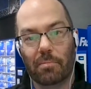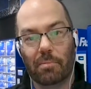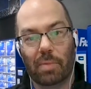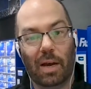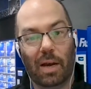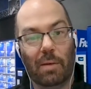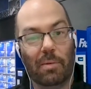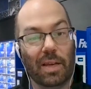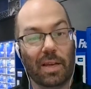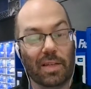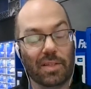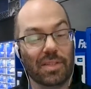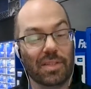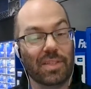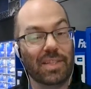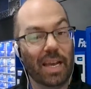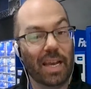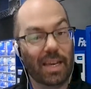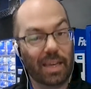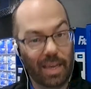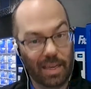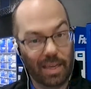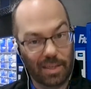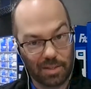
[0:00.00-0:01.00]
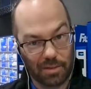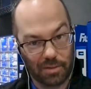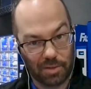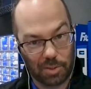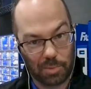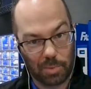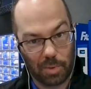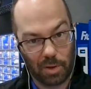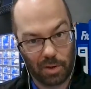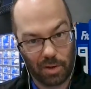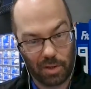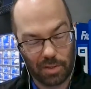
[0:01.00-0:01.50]
Bob has decades of
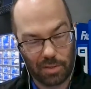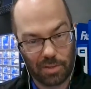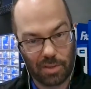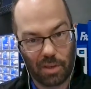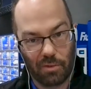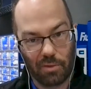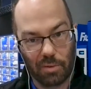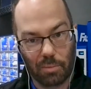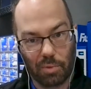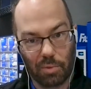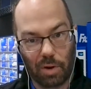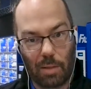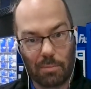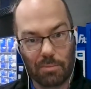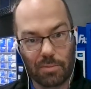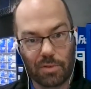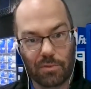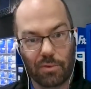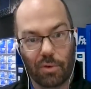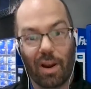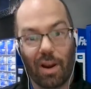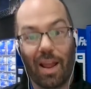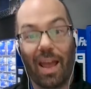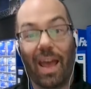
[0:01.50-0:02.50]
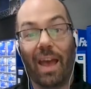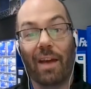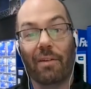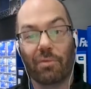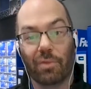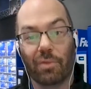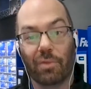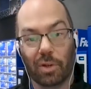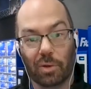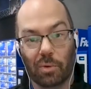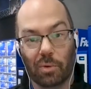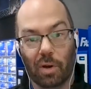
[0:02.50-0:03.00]
experience solving problems for
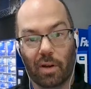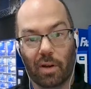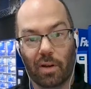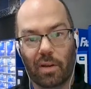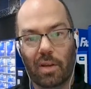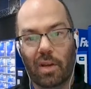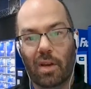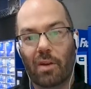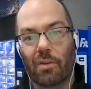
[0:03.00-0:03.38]
everyone,